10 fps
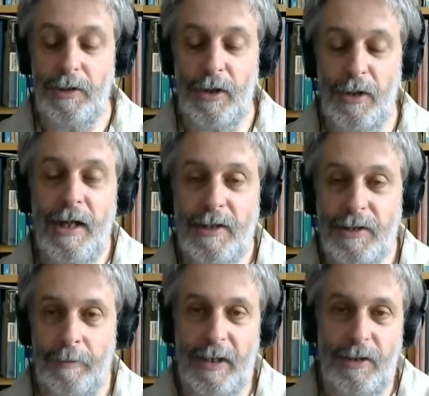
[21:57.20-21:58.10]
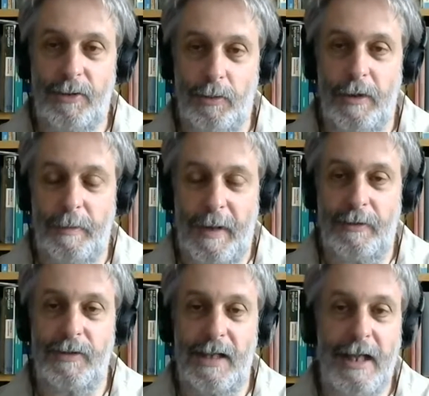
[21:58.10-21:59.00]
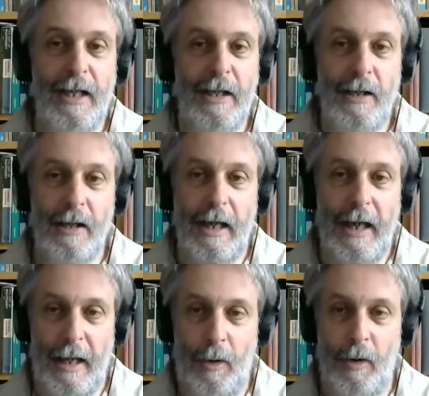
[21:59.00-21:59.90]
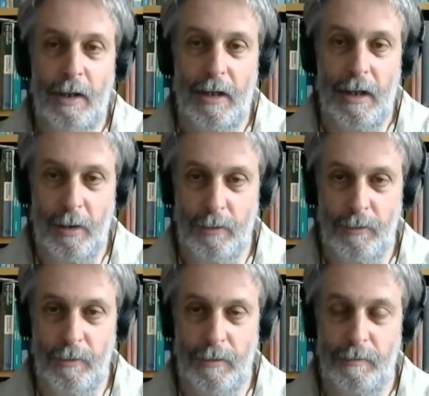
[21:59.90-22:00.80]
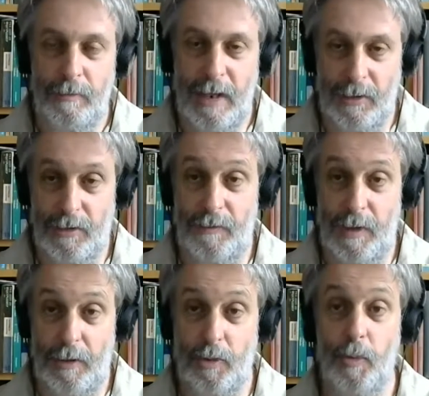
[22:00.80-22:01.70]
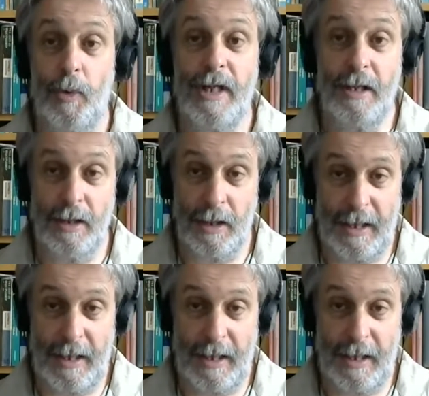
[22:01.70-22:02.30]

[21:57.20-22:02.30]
You need something to talk about. In our own interviews, we